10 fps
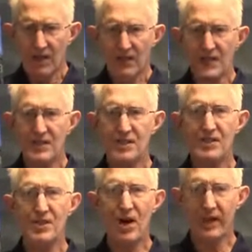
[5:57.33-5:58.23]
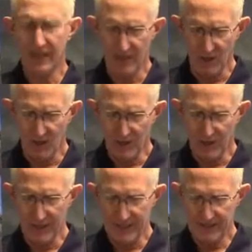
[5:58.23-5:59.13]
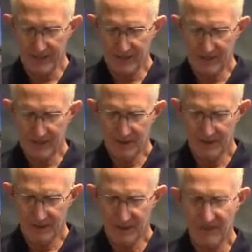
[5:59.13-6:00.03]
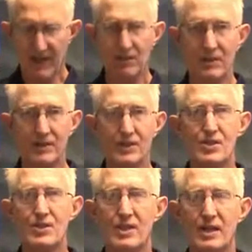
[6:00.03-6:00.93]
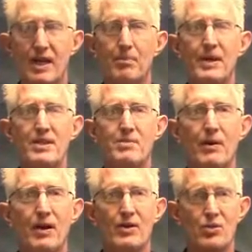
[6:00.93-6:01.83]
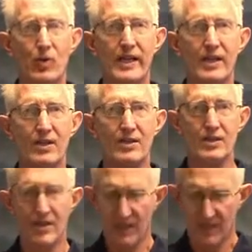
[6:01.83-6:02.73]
this is not an overnight development. This is a company that's been around 20 years.